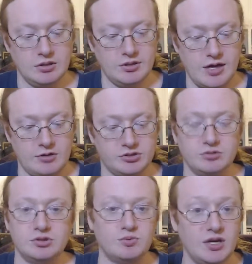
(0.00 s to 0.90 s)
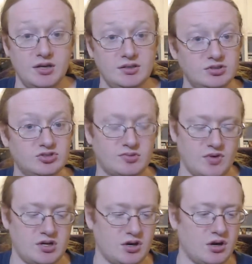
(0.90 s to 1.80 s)
House Always Wins, 3
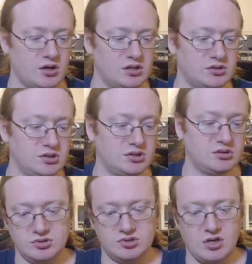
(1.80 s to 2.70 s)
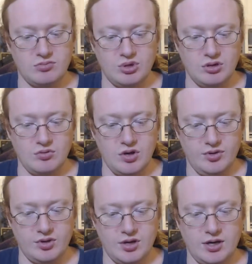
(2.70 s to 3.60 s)
cards. Same thing with
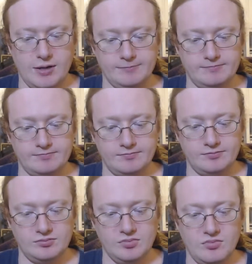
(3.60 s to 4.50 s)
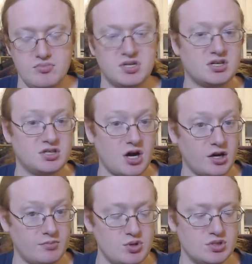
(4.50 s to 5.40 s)

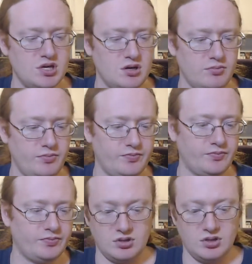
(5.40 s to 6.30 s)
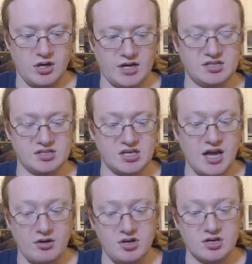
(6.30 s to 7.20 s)
Miskatonic Museum. Access
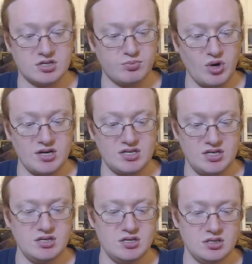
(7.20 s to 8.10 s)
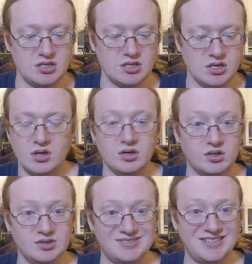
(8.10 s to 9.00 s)
County Express is
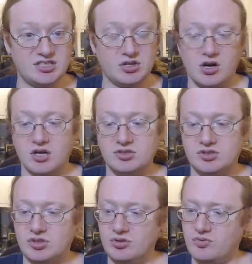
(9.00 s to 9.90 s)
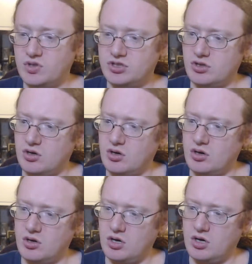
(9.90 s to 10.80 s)
6 cards, 2 of which
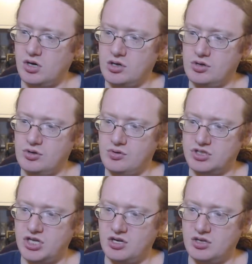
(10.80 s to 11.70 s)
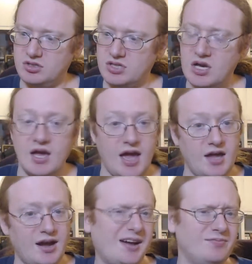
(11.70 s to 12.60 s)
are new agendas. And
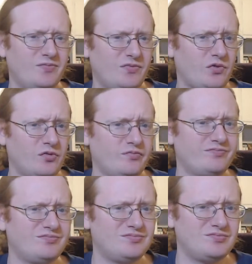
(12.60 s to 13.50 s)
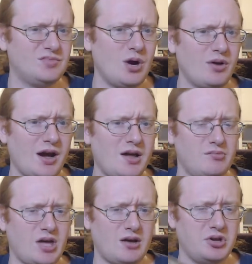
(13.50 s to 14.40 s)
for note, I am
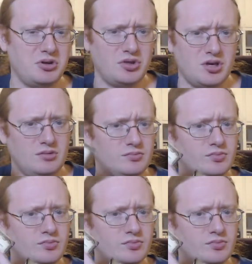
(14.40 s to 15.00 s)
counting the